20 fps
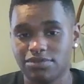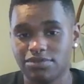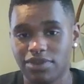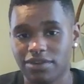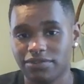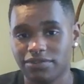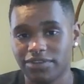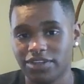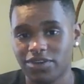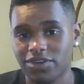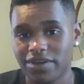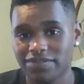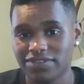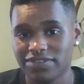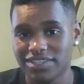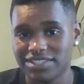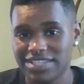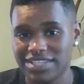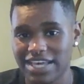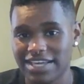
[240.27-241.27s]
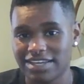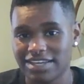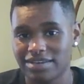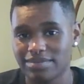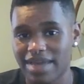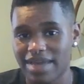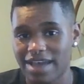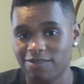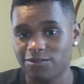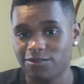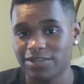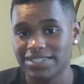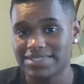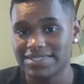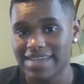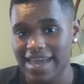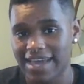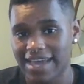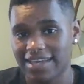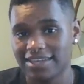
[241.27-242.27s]
roughly you have to take them every
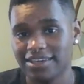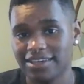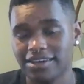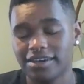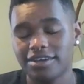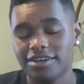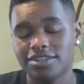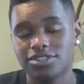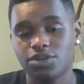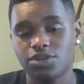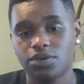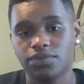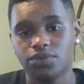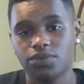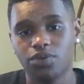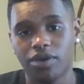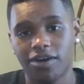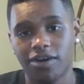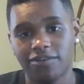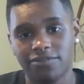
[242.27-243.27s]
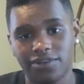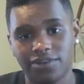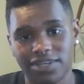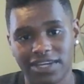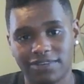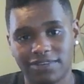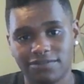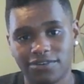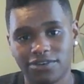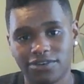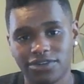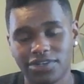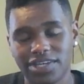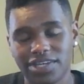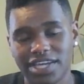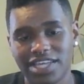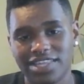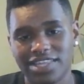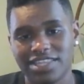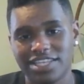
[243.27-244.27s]
day. So if you are forgetful,
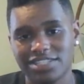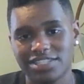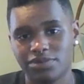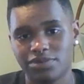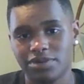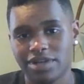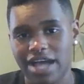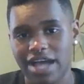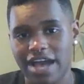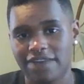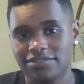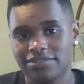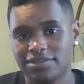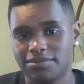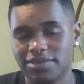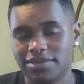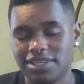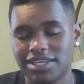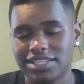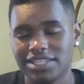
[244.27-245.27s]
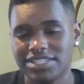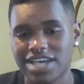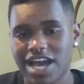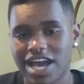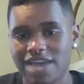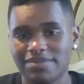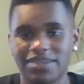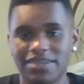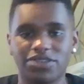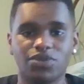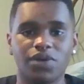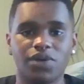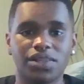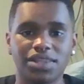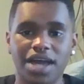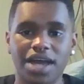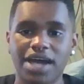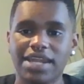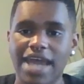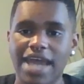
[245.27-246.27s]
this will have to be a time that you
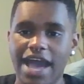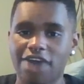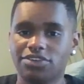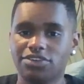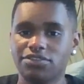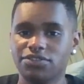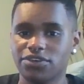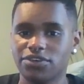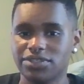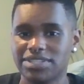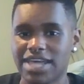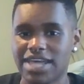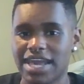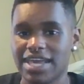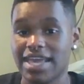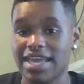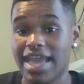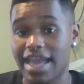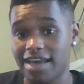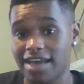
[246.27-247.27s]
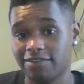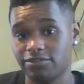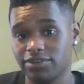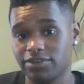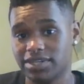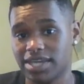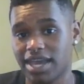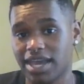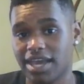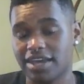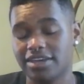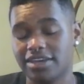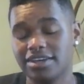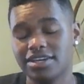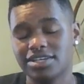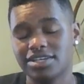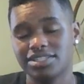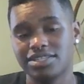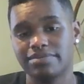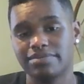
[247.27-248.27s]
allot out of your day every day
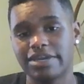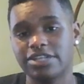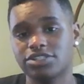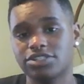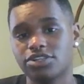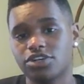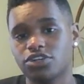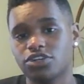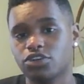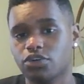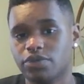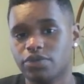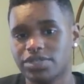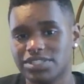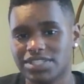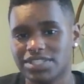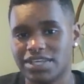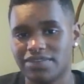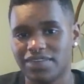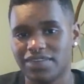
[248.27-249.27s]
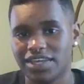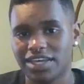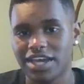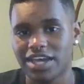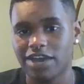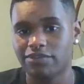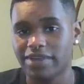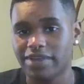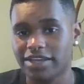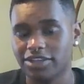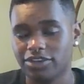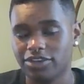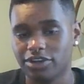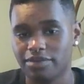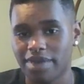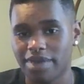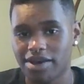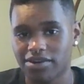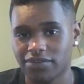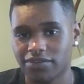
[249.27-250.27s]
to make sure you're receiving a regular
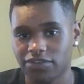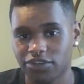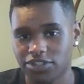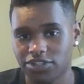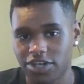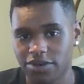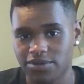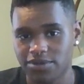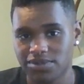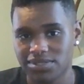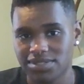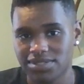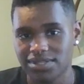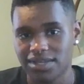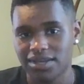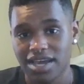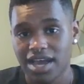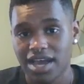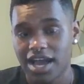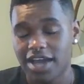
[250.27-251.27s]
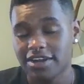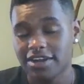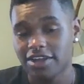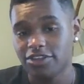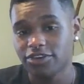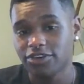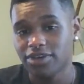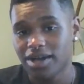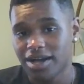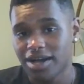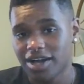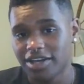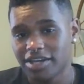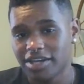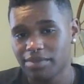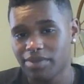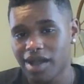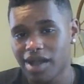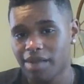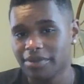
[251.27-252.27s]
amount of your dose. Another con,
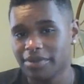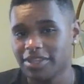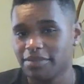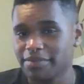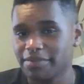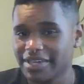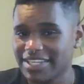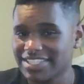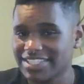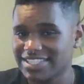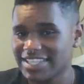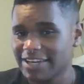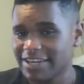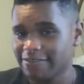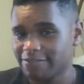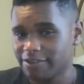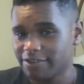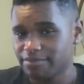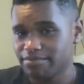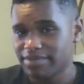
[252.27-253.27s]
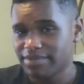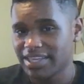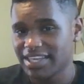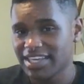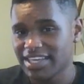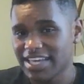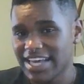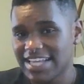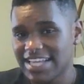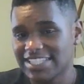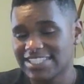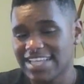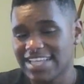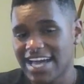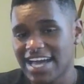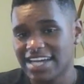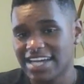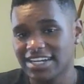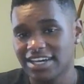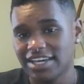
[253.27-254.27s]
and probably the biggest thing for me, is
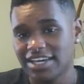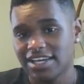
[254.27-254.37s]
that